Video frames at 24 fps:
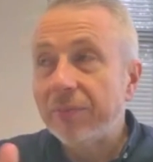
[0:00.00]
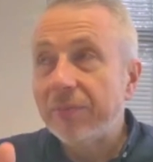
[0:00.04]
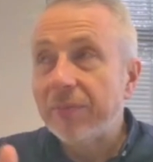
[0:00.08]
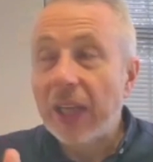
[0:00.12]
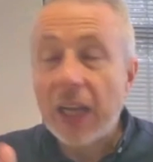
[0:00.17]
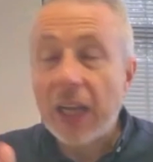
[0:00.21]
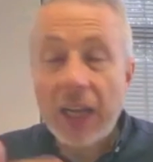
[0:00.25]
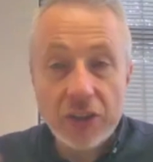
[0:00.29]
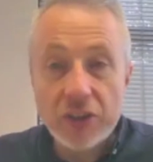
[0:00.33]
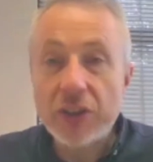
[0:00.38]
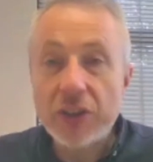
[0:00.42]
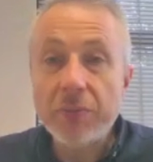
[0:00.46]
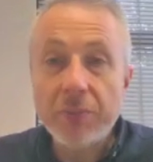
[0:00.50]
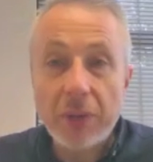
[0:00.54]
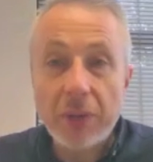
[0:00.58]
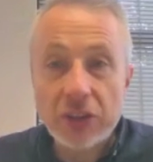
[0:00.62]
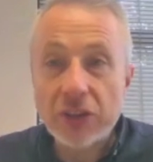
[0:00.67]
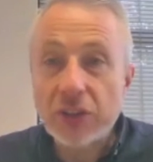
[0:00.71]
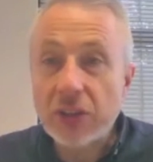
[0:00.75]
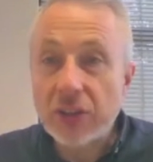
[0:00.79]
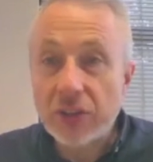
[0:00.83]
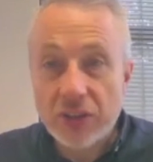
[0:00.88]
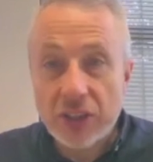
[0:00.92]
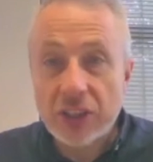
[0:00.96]
as you
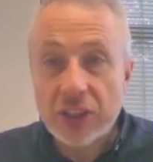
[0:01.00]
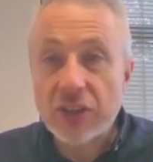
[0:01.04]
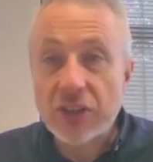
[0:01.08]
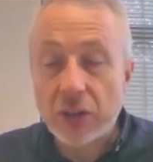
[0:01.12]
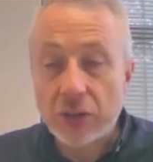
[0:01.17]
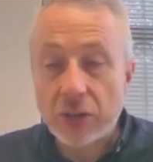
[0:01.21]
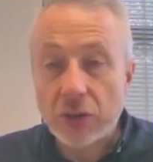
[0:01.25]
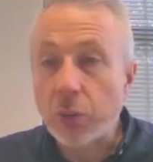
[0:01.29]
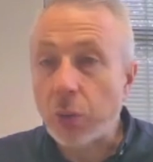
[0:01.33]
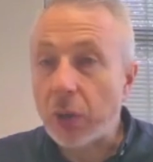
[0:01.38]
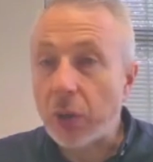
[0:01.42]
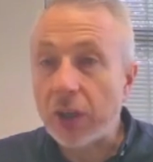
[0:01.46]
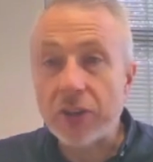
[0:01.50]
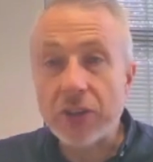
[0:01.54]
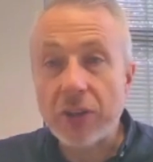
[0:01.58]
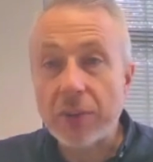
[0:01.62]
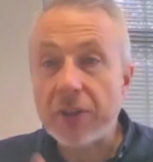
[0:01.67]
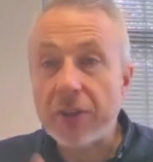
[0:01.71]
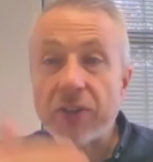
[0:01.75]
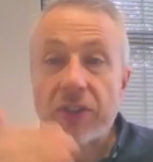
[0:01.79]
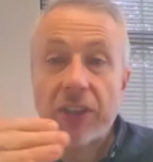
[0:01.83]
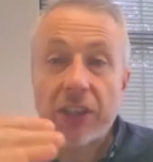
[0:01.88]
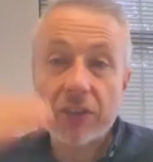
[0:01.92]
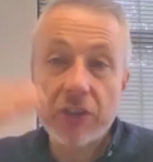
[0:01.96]
mentioned, 600 words.
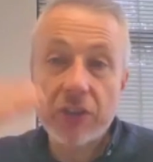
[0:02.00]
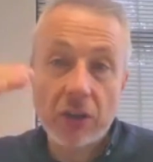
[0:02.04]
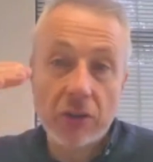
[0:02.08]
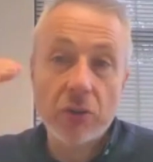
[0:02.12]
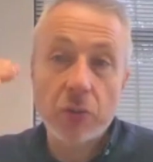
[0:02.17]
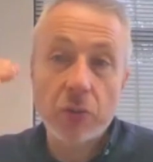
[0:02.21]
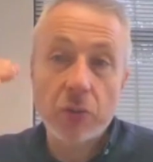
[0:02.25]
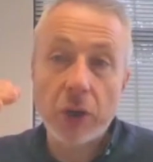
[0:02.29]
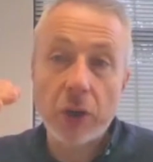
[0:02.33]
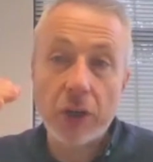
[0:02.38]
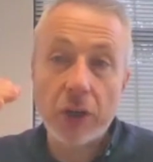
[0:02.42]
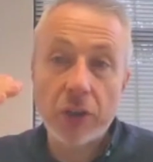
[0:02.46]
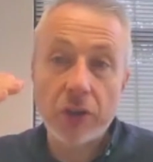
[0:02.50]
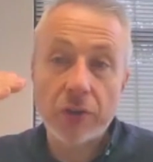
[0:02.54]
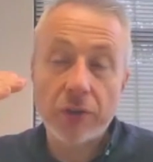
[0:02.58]
600 words